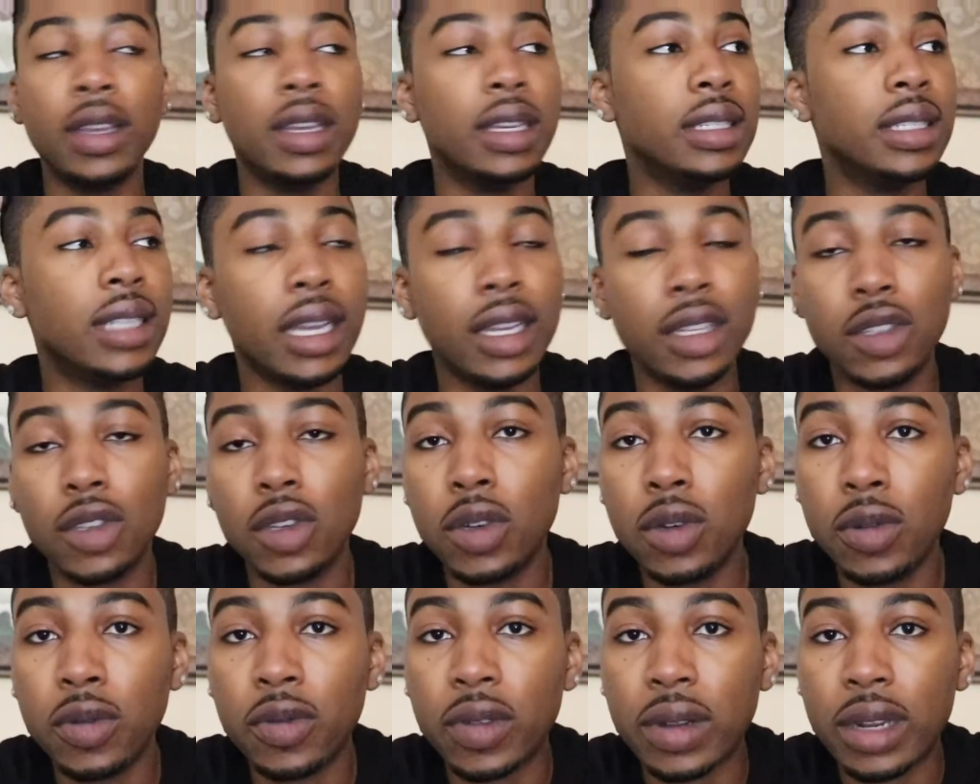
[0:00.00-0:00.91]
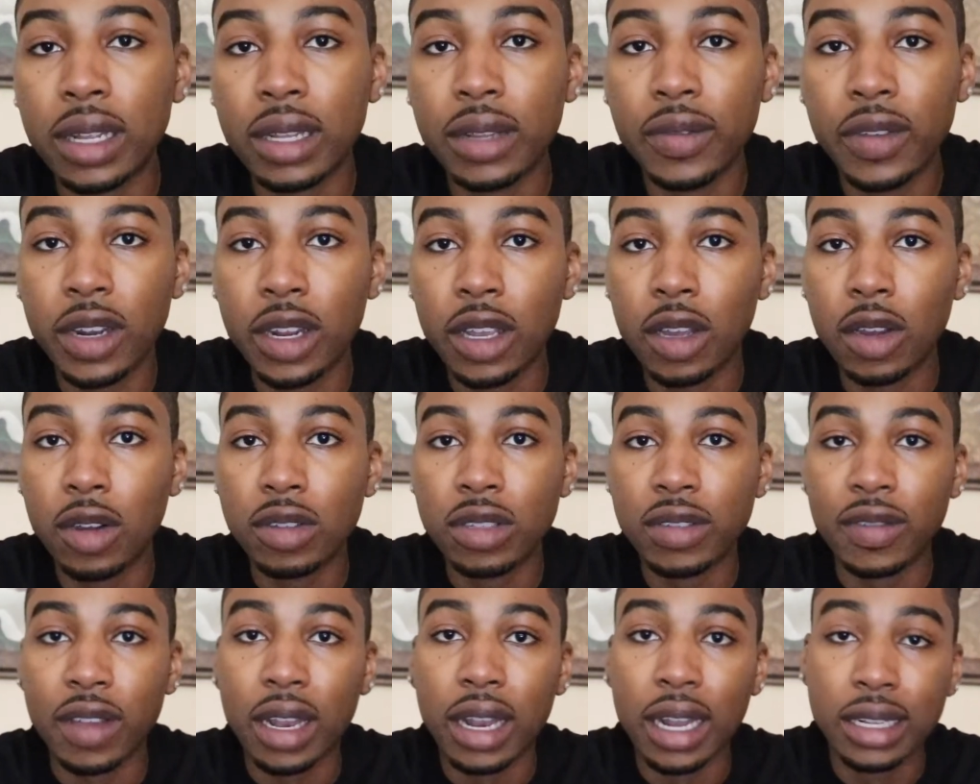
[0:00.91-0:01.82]
Stay tuned for another videos.
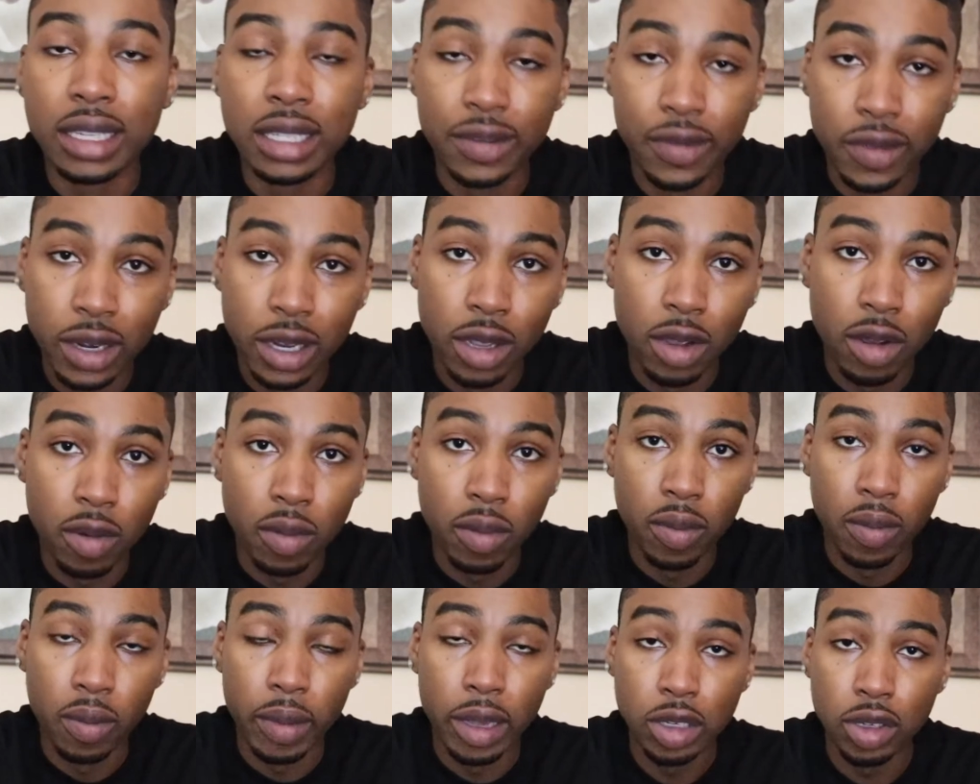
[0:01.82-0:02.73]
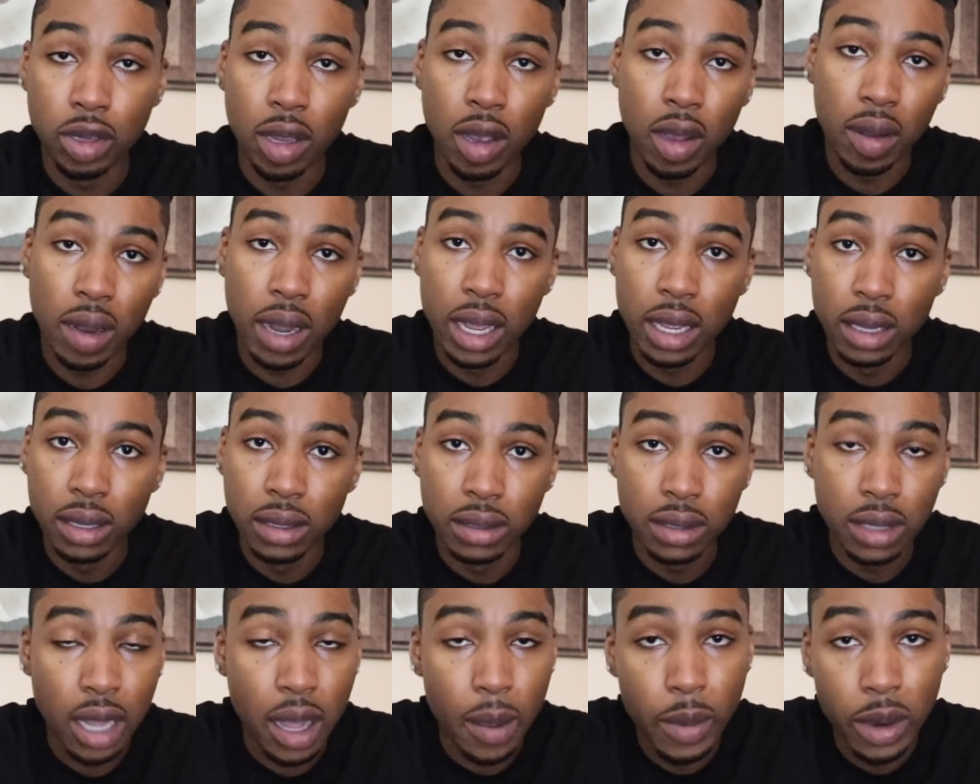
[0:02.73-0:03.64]
If y'all like this video, make sure y'all like,
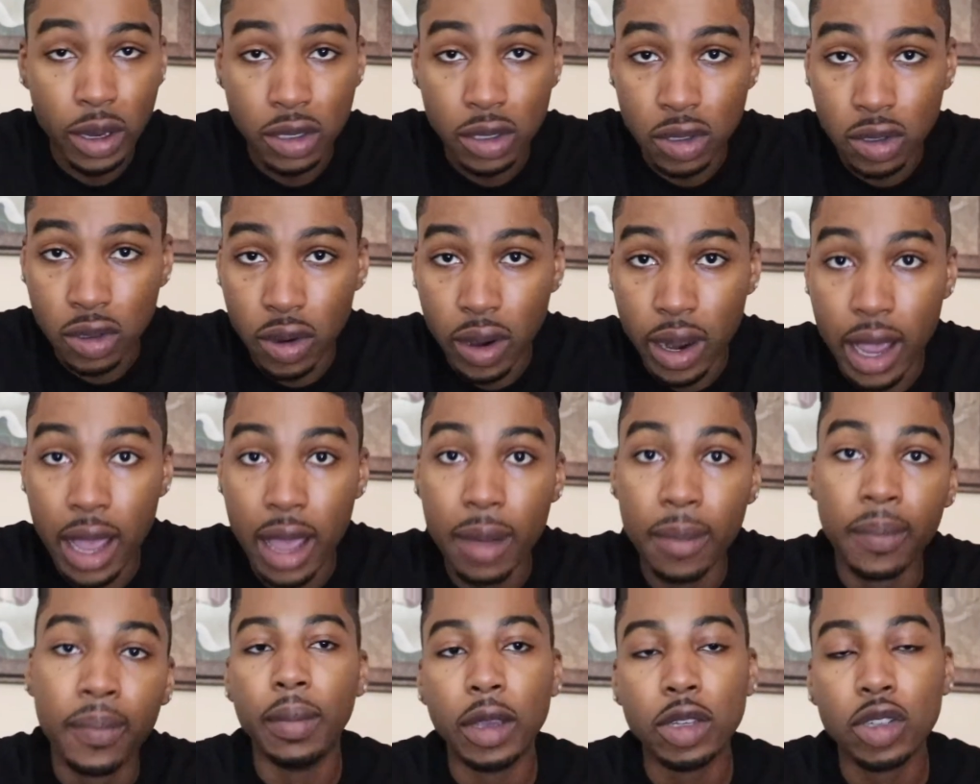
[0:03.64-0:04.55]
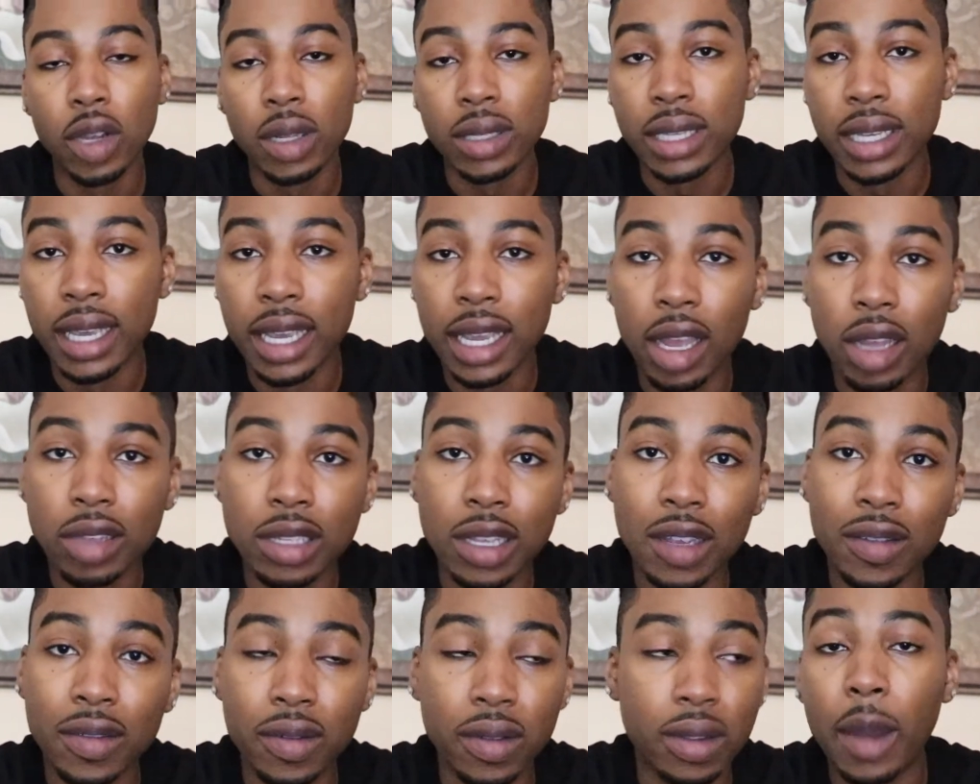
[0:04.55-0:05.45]
comment, and subscribe. Make sure y'all take care of
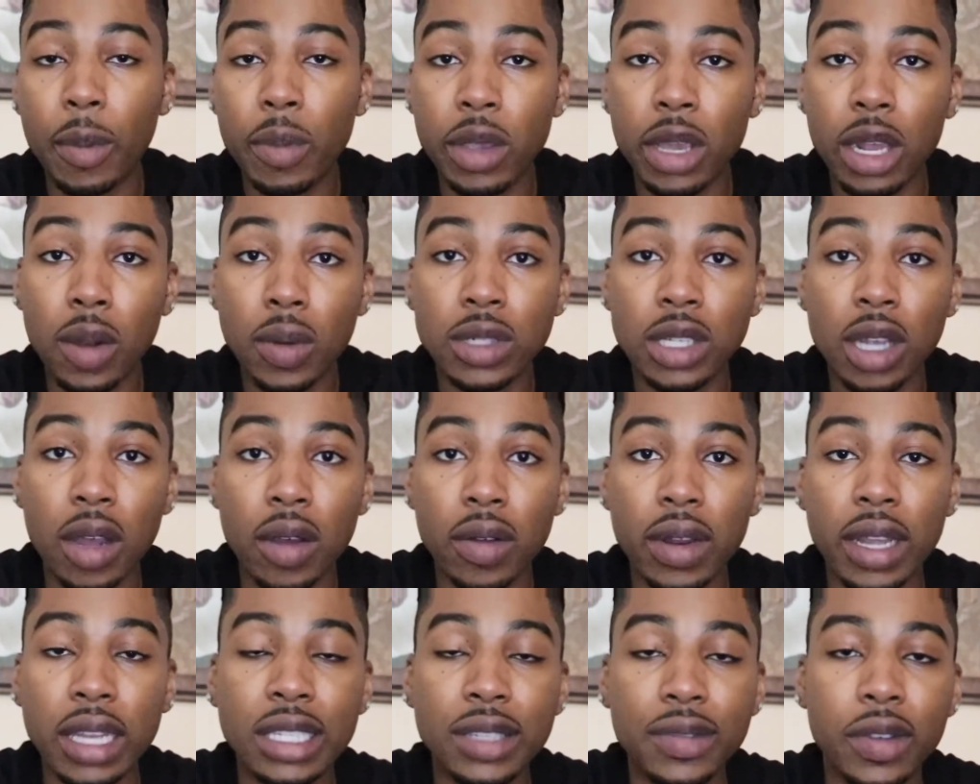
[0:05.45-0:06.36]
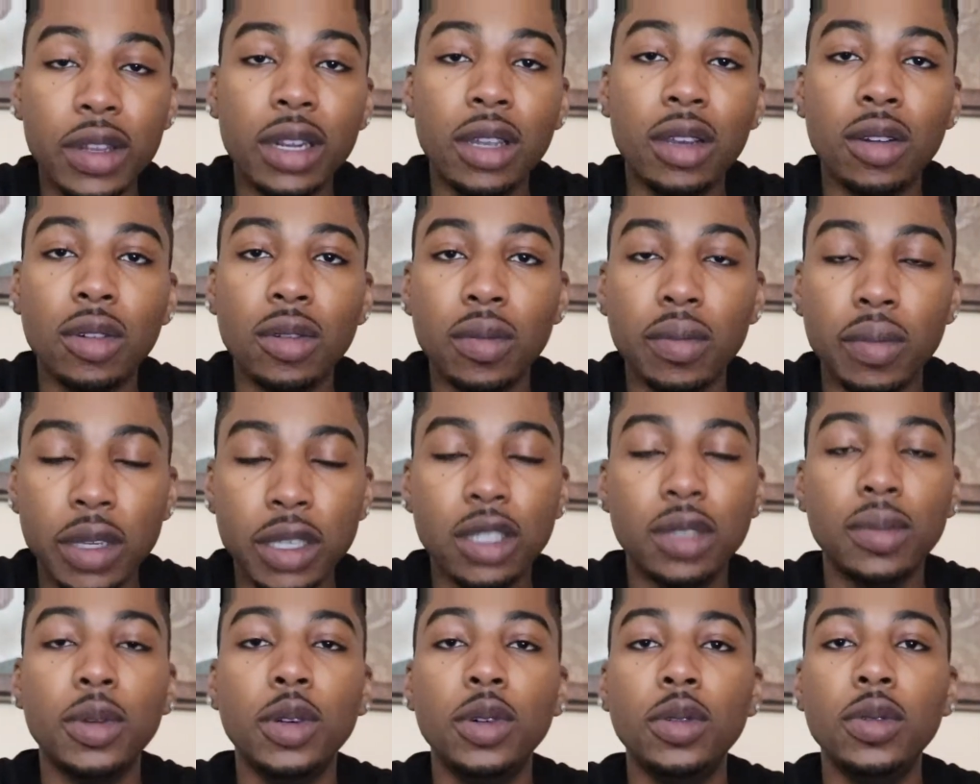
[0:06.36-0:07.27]
yourself. And I'm gonna get over with y'all in the next video. Be
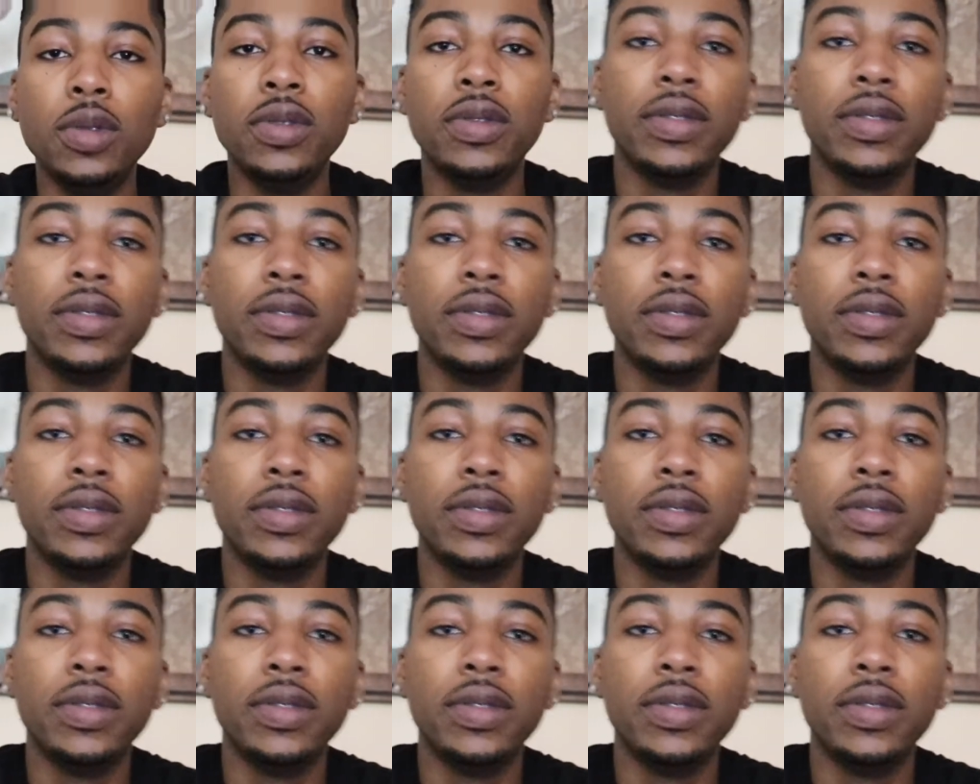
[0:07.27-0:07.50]
smooth.